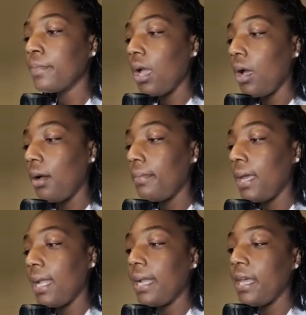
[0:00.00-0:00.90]

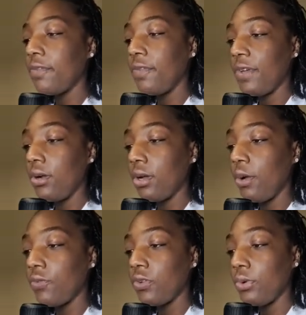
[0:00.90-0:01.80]
And I never felt
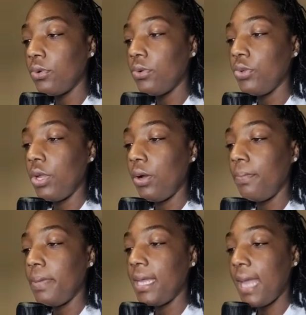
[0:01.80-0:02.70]
comfortable,
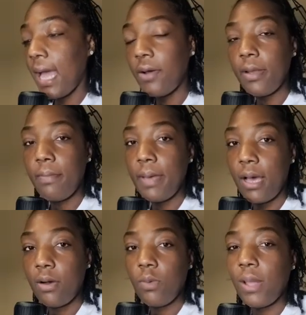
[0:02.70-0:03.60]
being out and
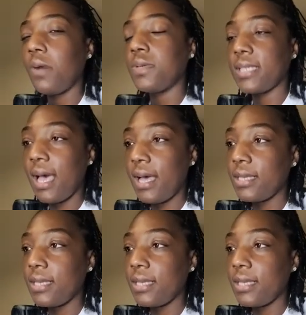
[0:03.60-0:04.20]
about while I was high.